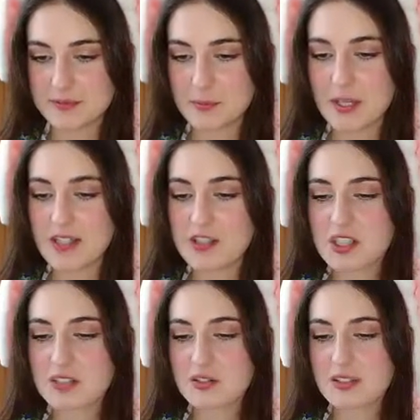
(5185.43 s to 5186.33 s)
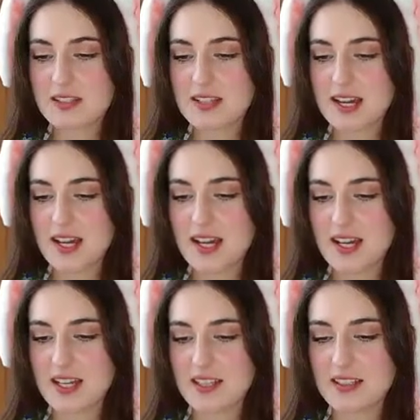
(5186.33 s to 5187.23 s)
Why does she look
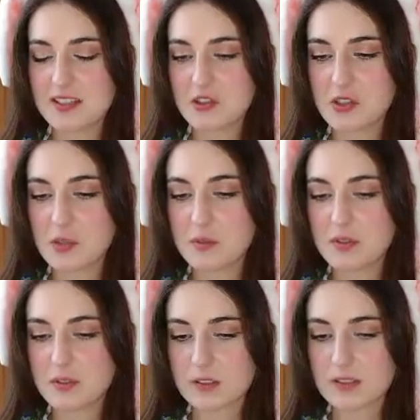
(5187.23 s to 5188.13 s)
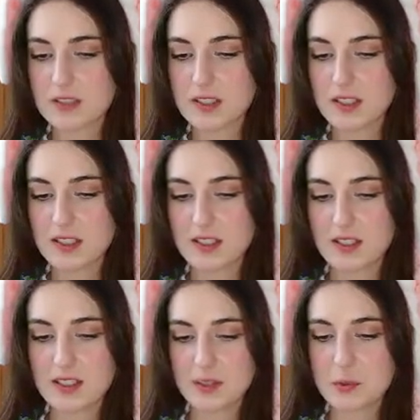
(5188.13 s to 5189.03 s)
sad and troubled?
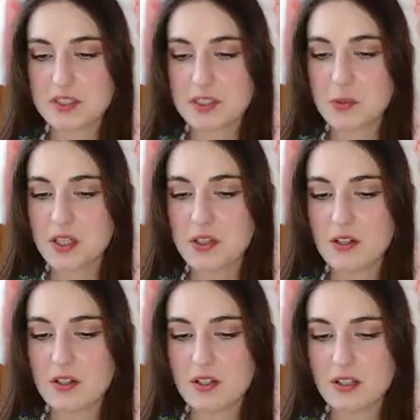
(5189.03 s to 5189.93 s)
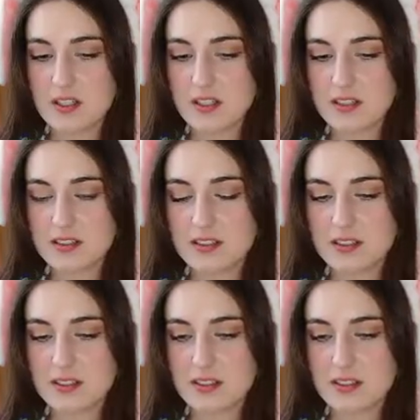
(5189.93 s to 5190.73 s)
What's going on?